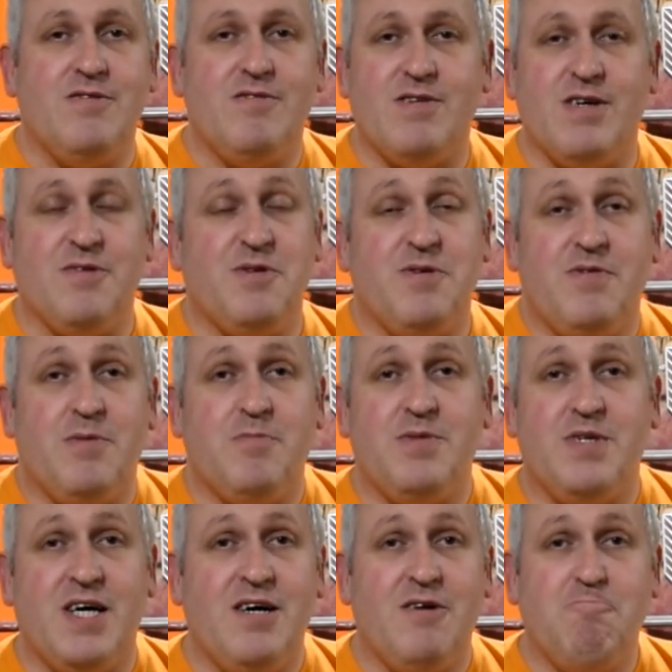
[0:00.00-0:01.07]
give us a thumbs
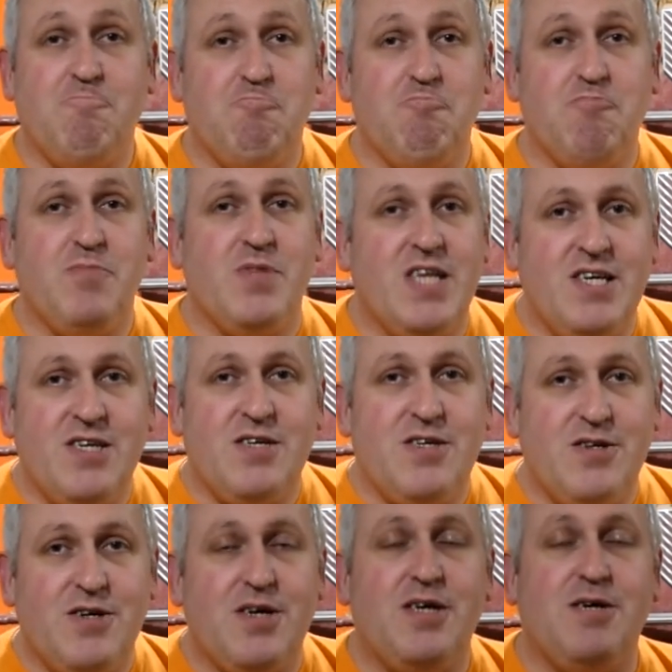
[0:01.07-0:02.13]
down. It's
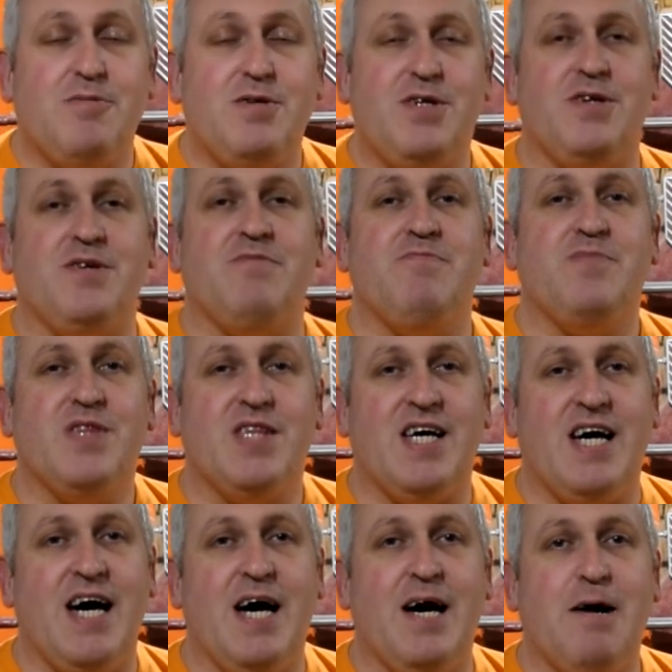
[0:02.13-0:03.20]
entirely up to you.
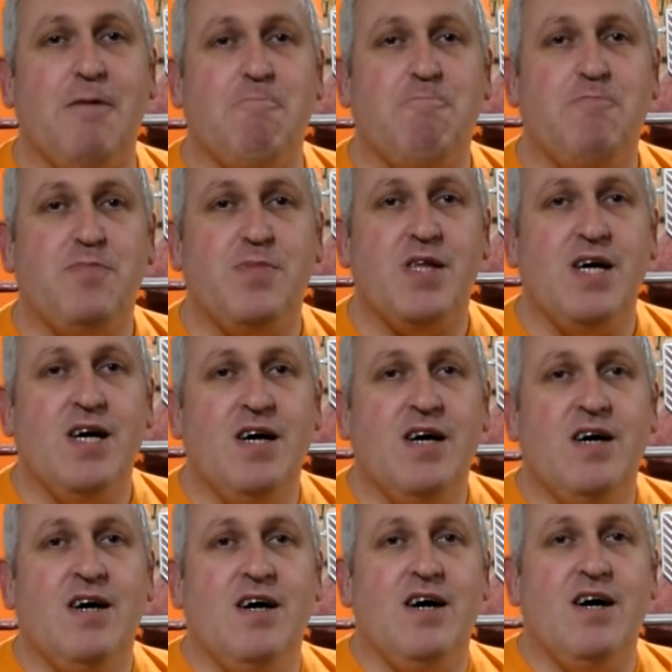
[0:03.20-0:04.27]
I
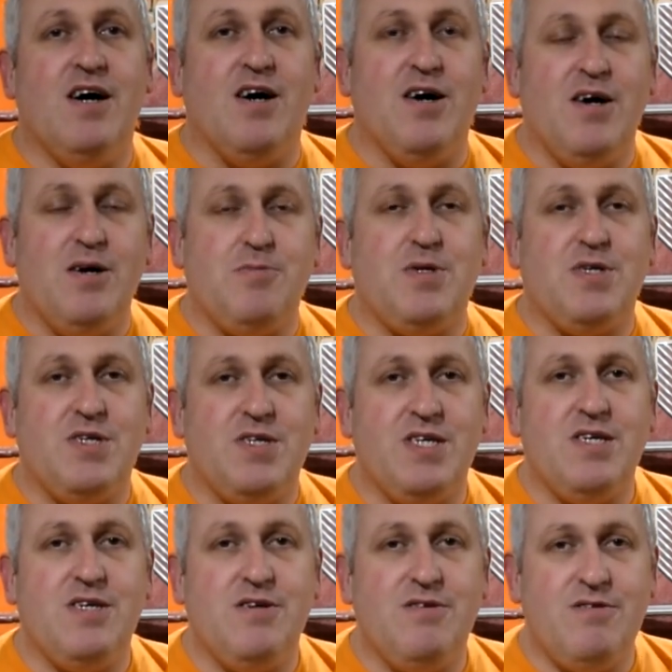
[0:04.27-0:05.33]
hope to
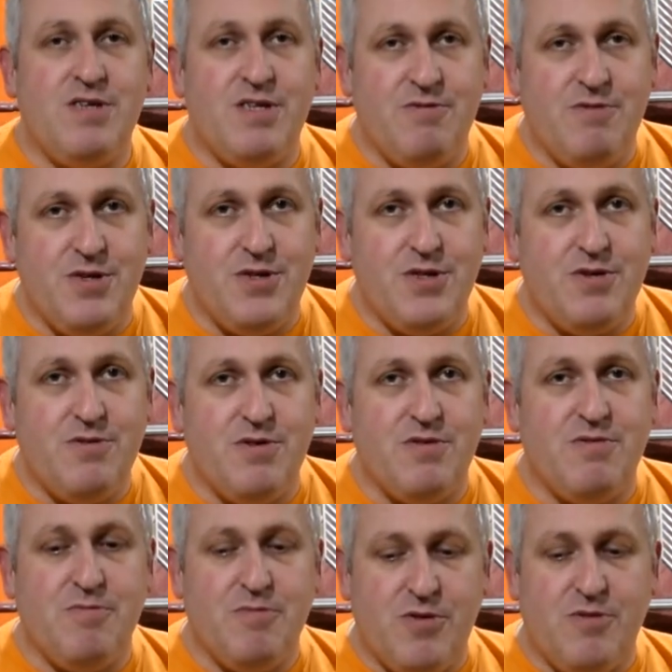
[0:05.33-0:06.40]
see you in the future
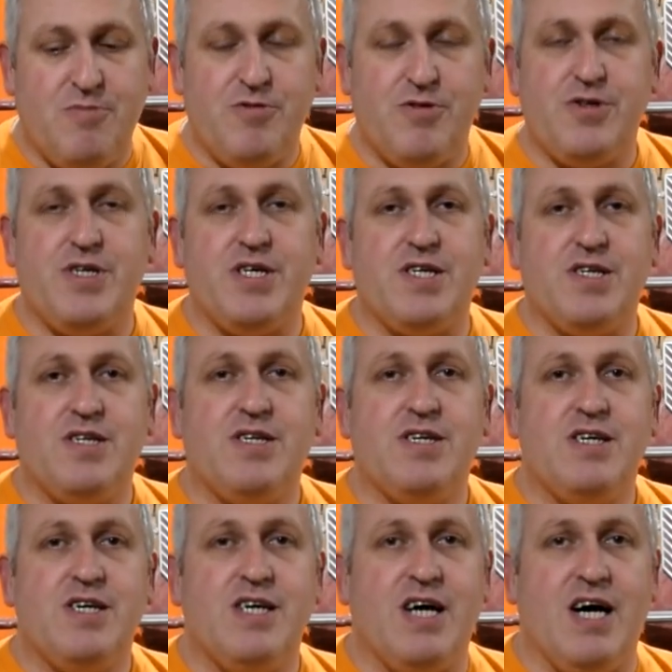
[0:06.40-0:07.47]
with more projects,
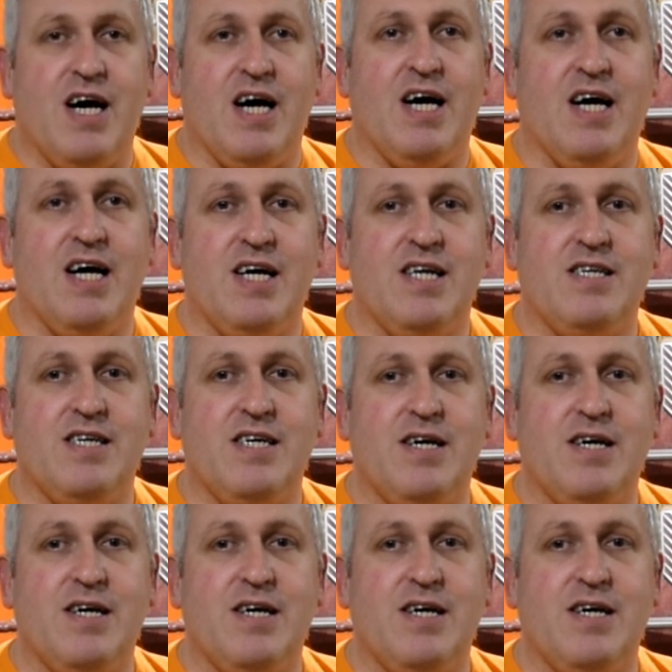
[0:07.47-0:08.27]
and